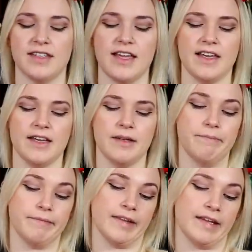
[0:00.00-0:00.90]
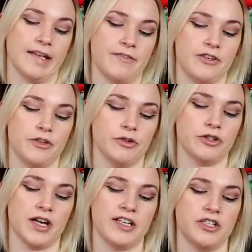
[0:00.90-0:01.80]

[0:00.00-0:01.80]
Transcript: Like, if you're trying